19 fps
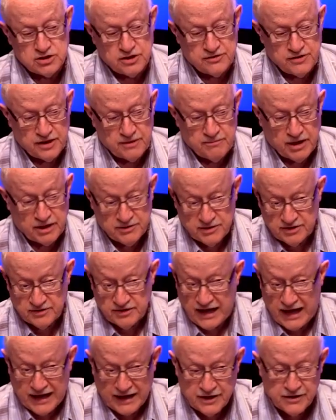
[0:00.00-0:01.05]
that they might
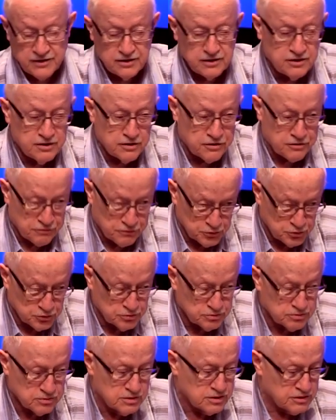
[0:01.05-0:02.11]
attack
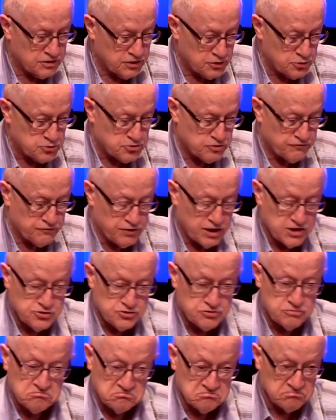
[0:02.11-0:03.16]
through the use of
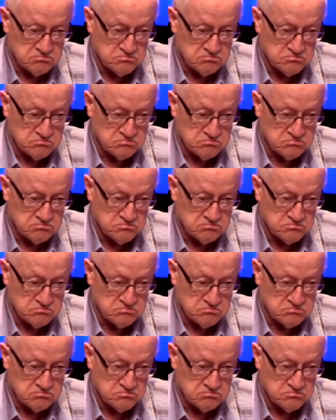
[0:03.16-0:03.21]
rest,